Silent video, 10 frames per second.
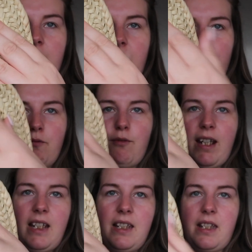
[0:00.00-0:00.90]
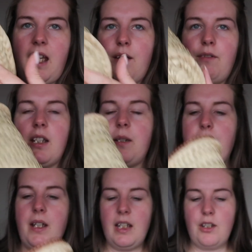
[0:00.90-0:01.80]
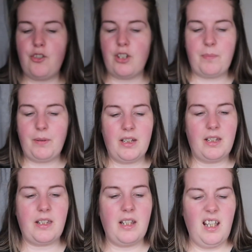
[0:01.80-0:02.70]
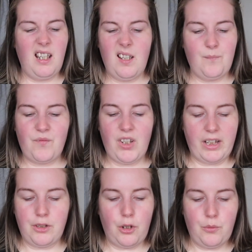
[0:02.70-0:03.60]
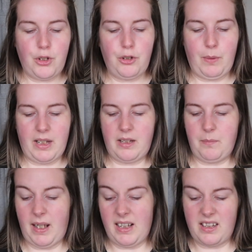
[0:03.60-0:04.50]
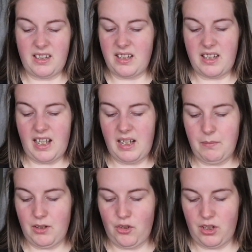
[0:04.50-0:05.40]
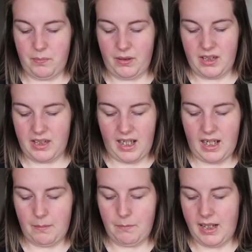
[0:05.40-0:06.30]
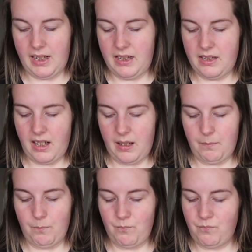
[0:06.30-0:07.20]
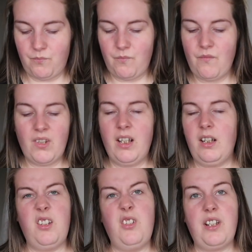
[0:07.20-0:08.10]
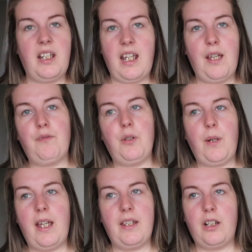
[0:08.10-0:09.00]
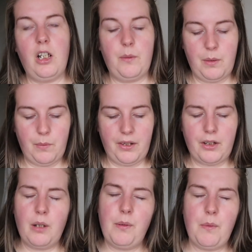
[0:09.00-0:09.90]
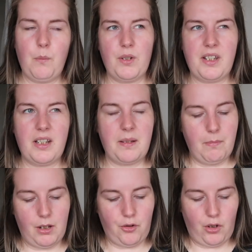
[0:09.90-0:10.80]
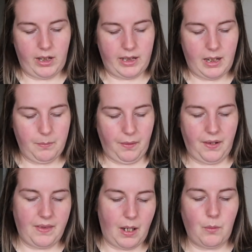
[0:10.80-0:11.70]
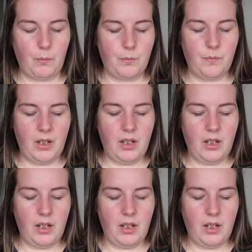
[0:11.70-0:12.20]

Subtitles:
like raised areas, but it's just because like no two basket bags are the same. It's just because they're handmade. You get it everywhere. The Chloe one wasn't as much like it, but then that one